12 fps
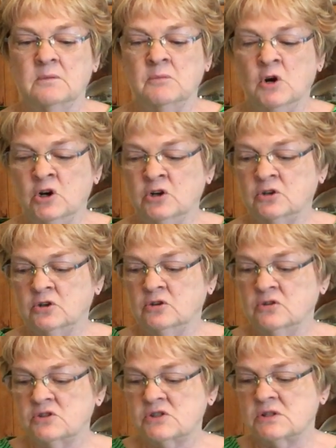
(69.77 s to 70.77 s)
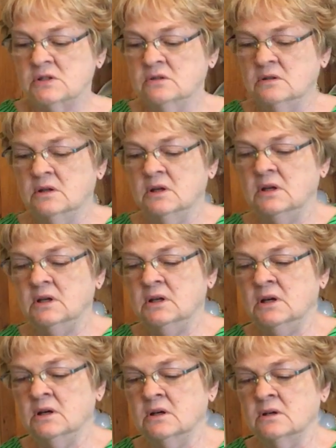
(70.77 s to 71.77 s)
markers.
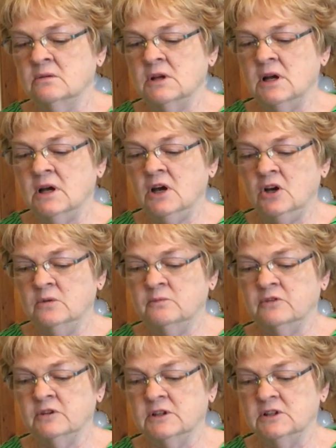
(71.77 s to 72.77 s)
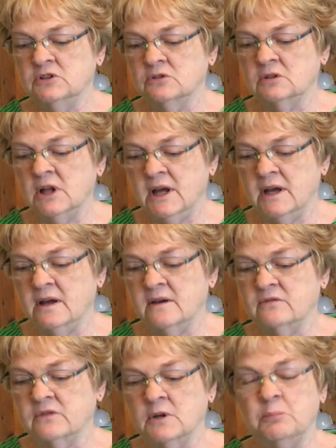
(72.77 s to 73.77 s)
Hopefully you'll
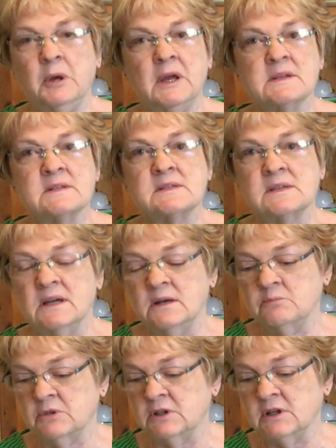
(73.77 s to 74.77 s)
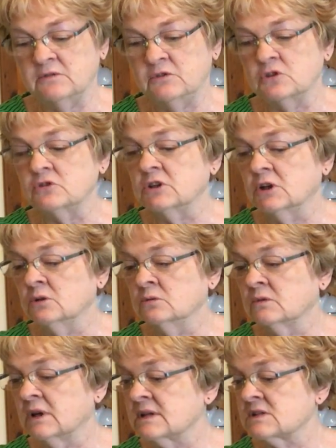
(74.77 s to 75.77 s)
have a paint set, but if you
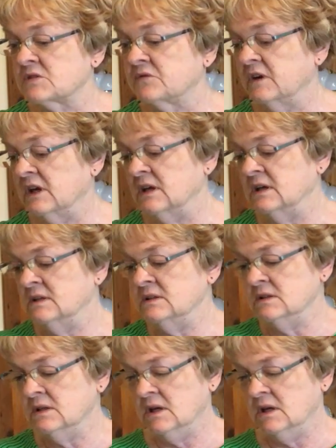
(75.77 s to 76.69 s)
don't, that's fine.